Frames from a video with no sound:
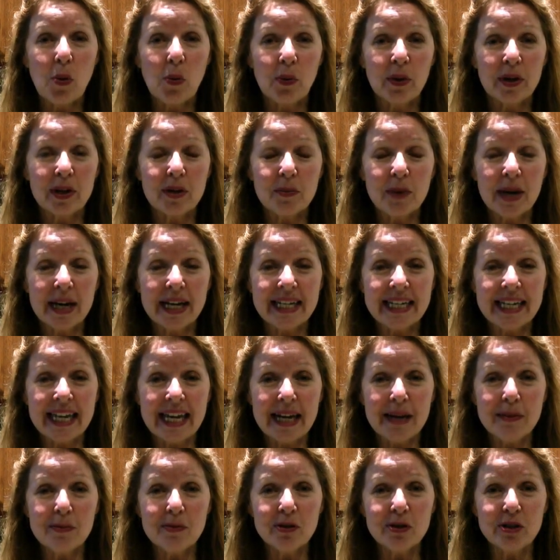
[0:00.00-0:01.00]
One of my
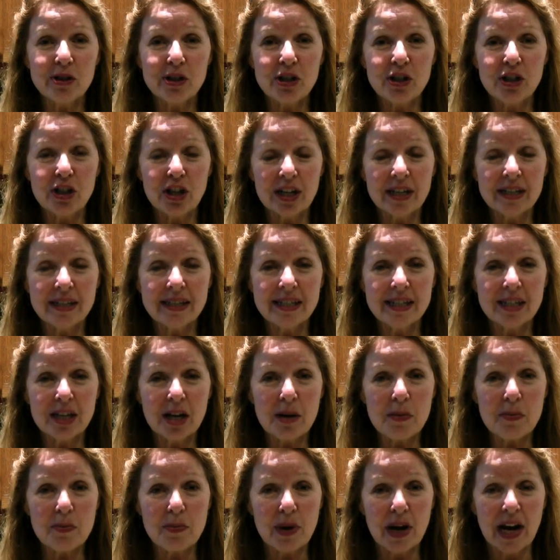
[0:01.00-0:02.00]
neighbors just
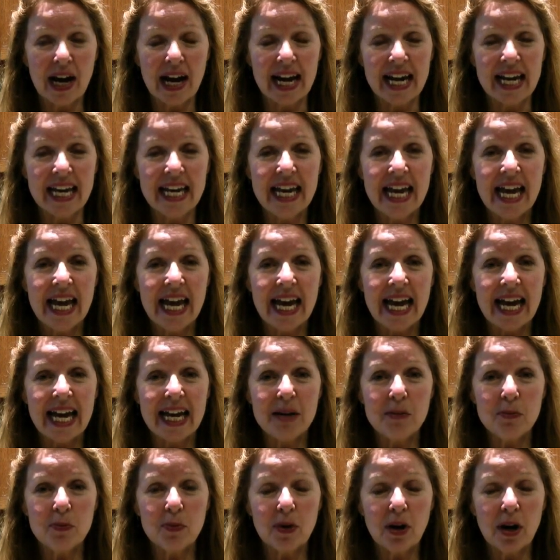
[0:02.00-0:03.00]
stopped by
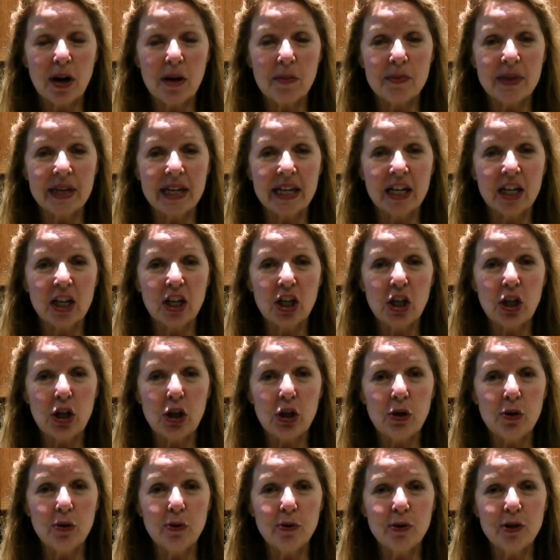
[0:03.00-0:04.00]
and brought me a
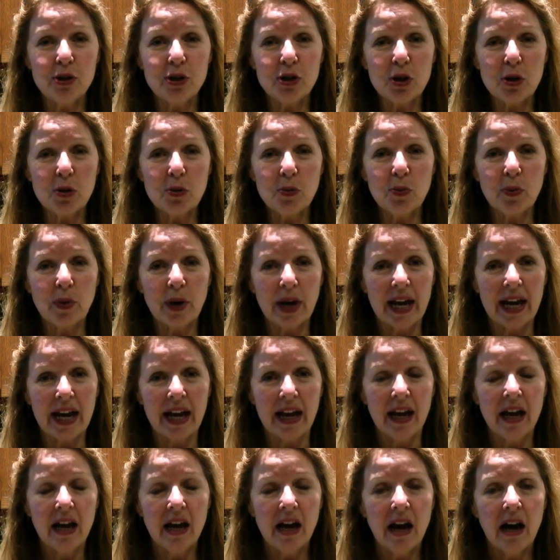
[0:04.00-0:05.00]
huge
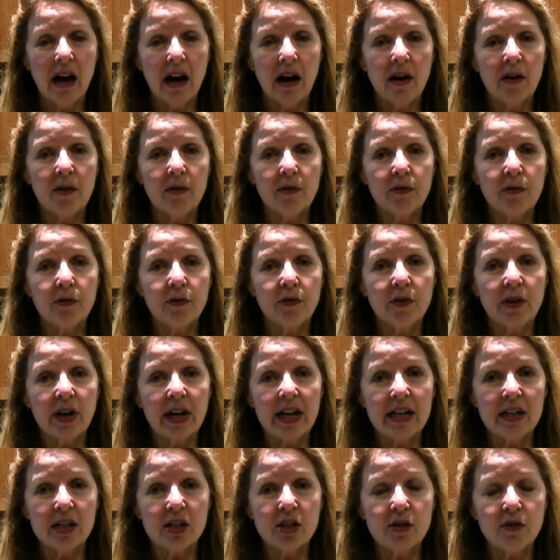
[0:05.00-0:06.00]
array of
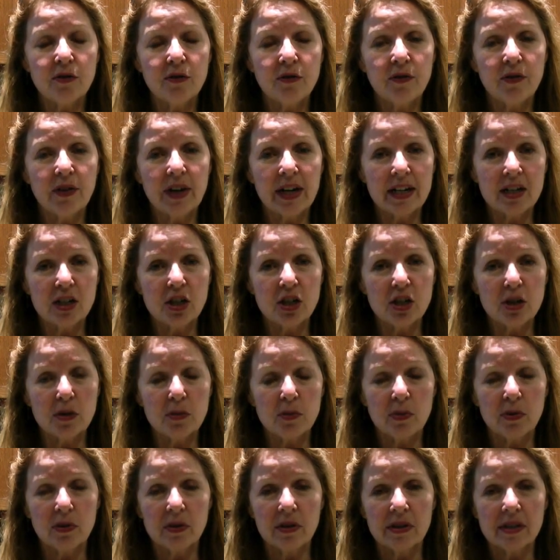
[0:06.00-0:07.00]
fresh
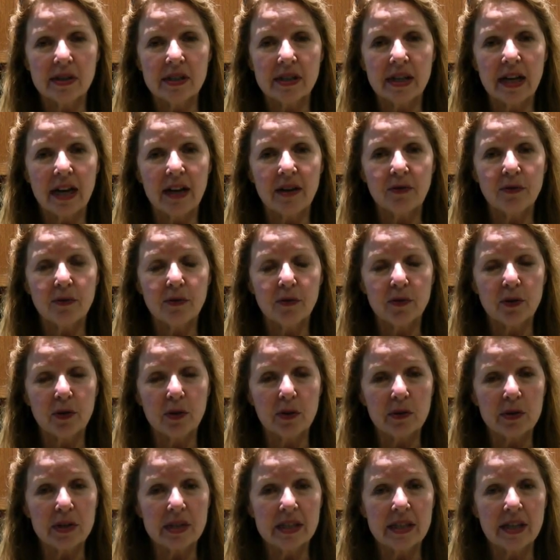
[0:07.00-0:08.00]
vegetables and
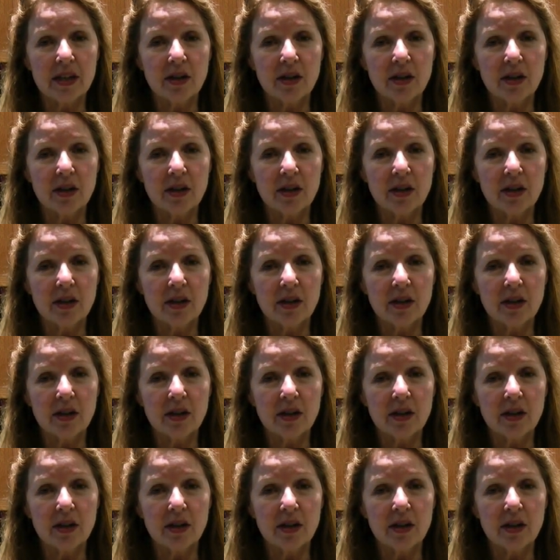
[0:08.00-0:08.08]
fruits